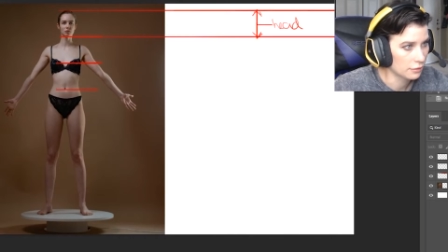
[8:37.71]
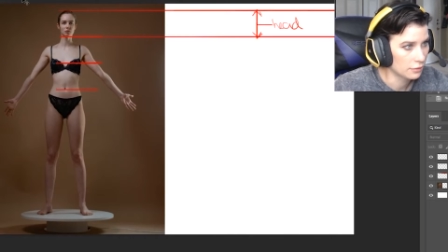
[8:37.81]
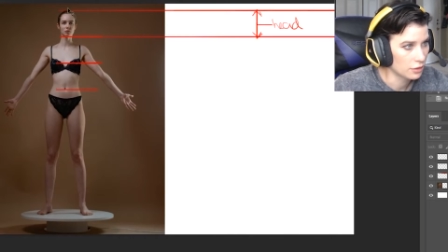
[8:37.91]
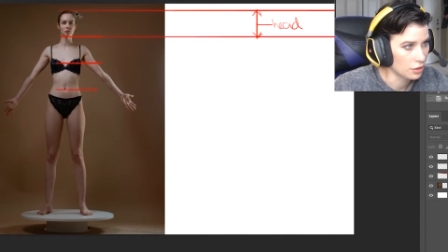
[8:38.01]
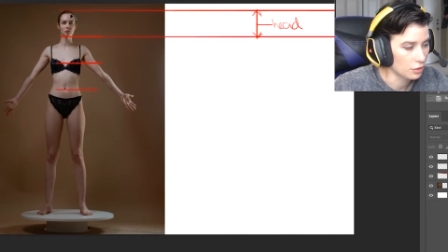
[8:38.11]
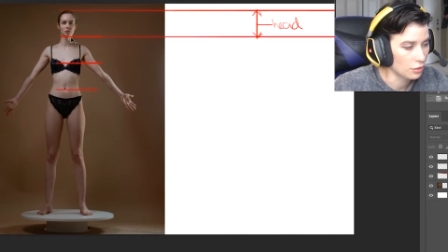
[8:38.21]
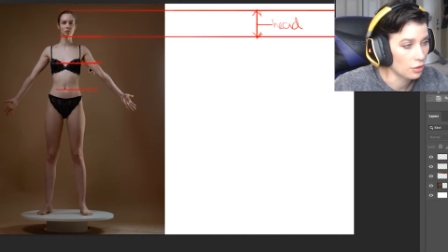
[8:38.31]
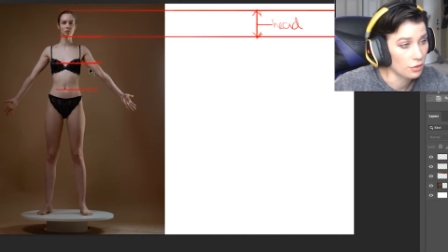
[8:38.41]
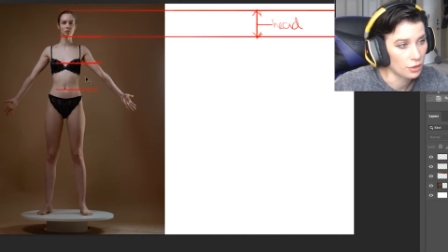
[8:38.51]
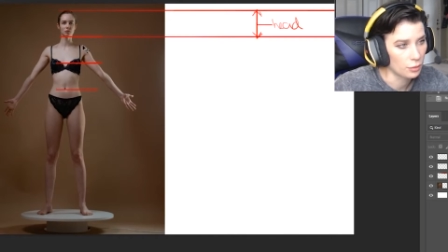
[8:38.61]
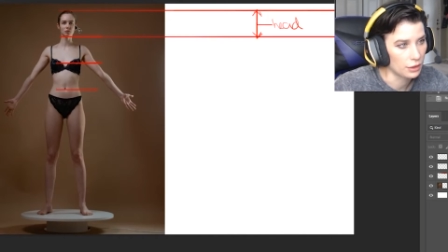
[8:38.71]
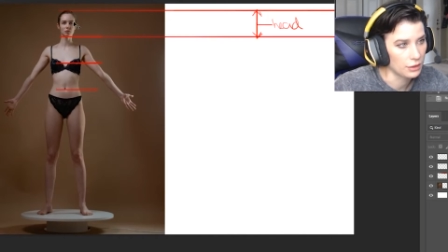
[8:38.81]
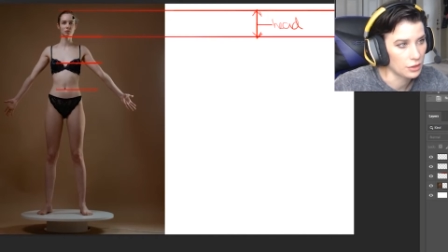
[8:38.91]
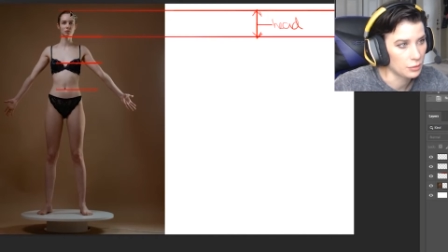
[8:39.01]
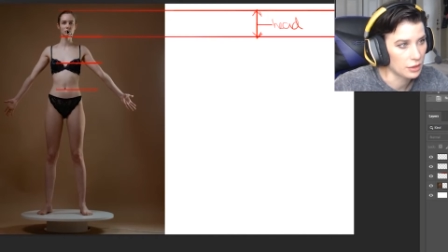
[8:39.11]
So, or third one,
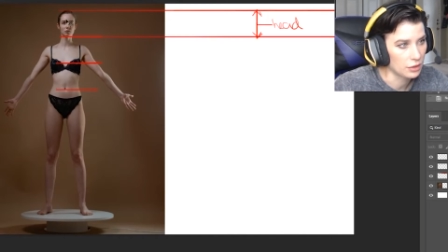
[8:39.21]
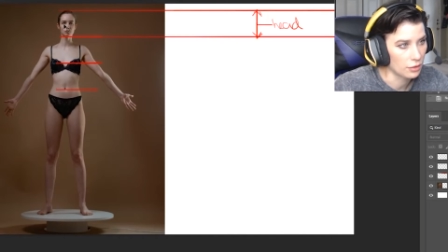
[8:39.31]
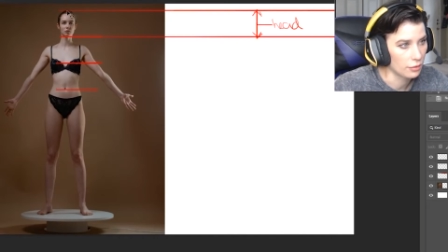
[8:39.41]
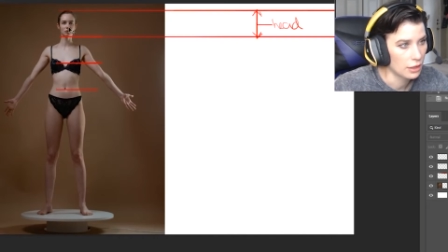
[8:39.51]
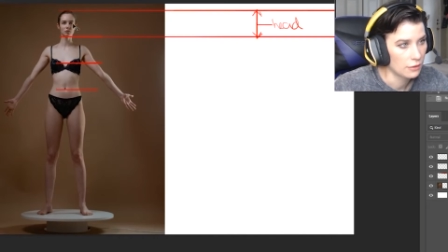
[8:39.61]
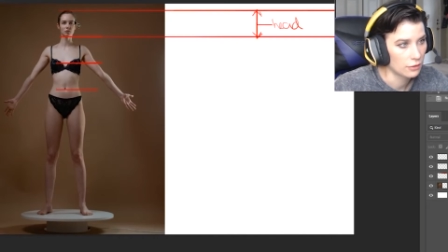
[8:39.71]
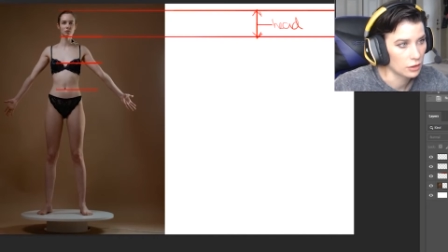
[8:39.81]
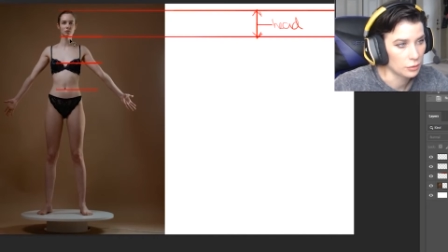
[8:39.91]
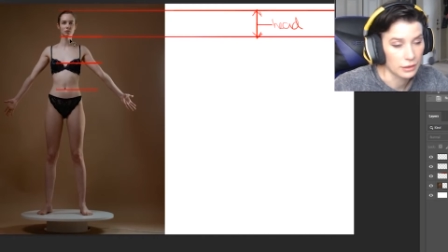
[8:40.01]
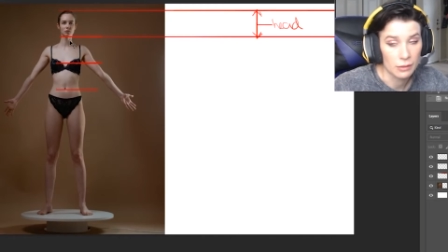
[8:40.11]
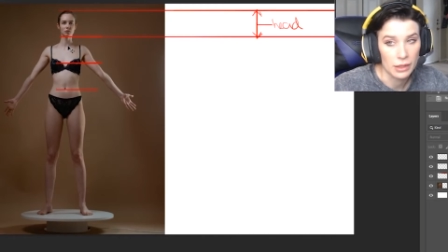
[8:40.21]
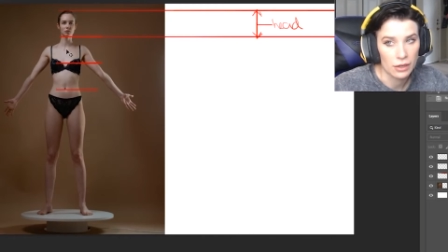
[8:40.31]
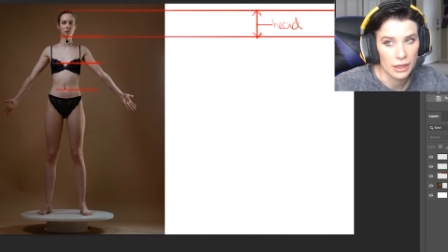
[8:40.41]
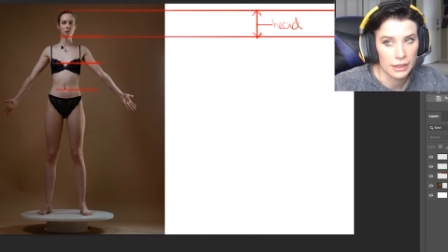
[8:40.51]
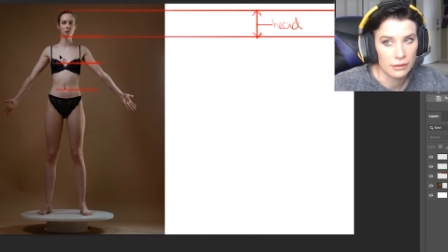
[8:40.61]
excuse me. So first one's going to be
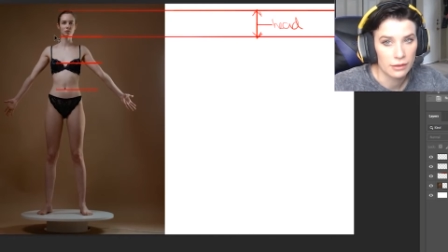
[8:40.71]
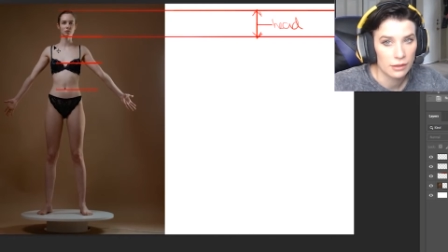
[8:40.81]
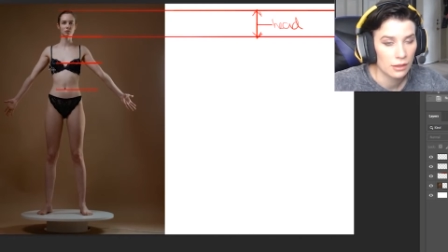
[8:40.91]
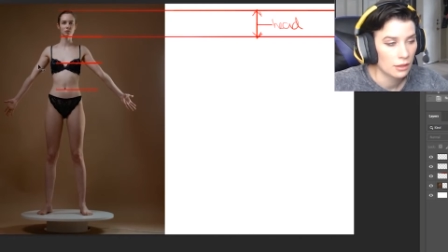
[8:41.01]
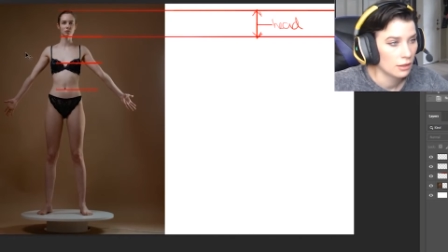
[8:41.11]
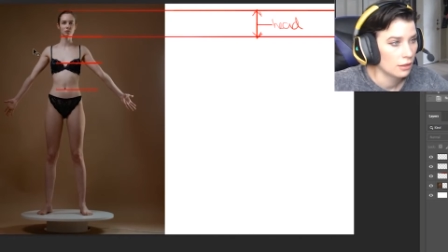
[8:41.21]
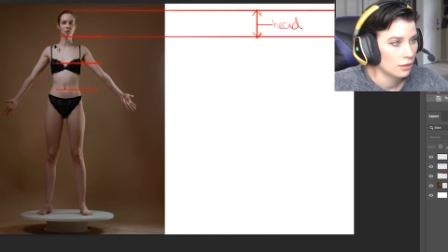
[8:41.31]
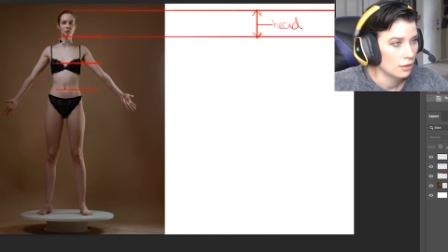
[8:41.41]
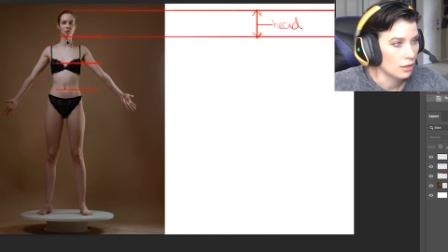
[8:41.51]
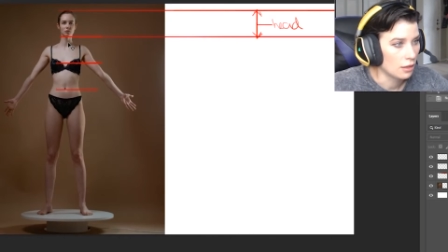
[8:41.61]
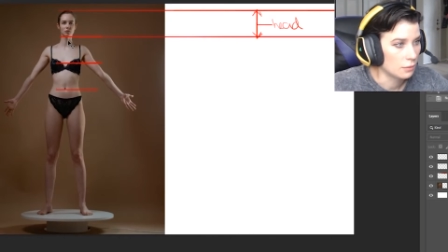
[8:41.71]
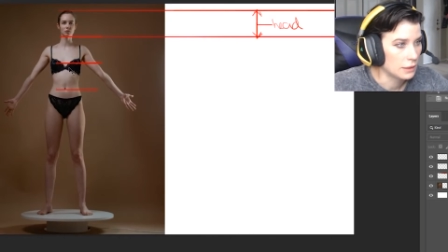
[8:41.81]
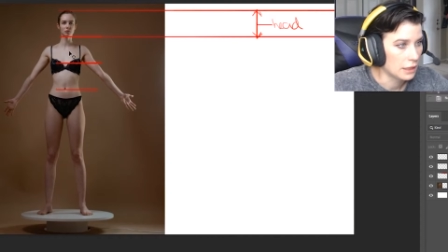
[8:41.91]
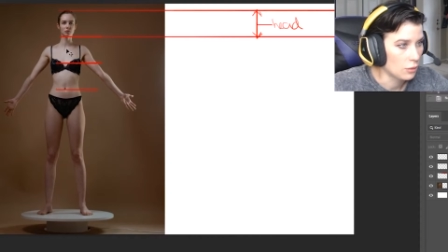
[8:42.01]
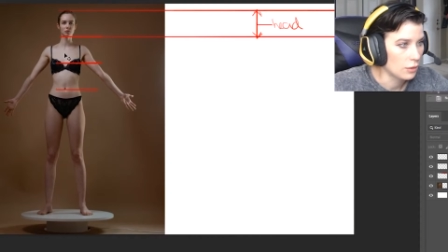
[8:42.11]
our head.
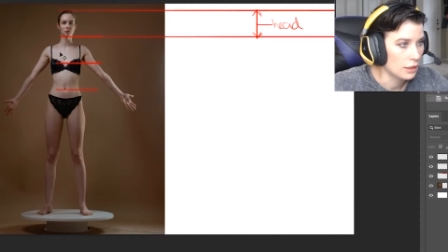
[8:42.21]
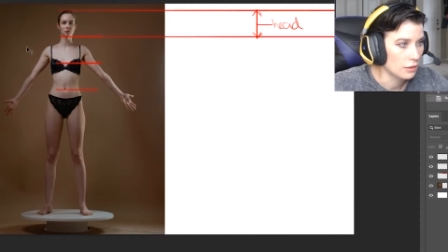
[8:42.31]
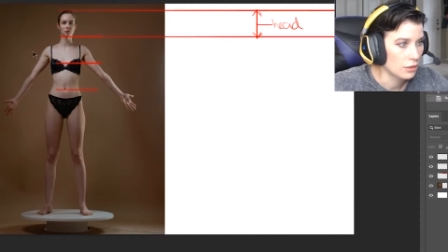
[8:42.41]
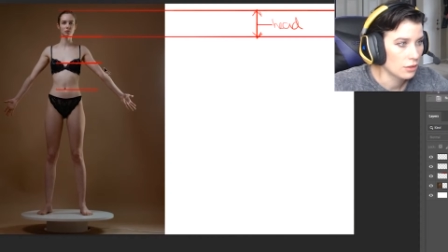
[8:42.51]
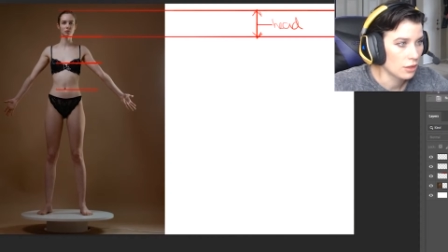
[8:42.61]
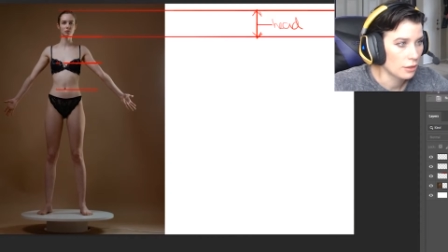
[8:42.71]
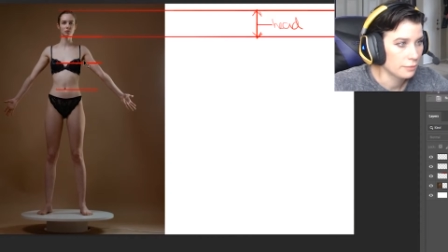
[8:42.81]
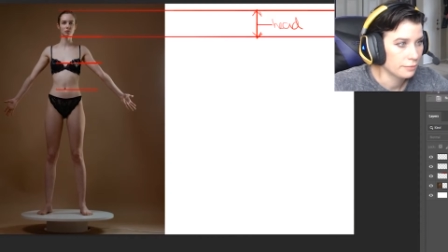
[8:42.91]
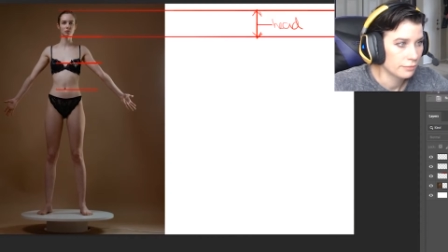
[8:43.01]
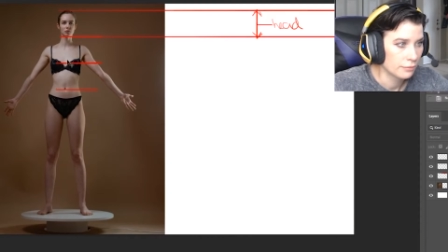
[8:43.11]
Second one, sternum,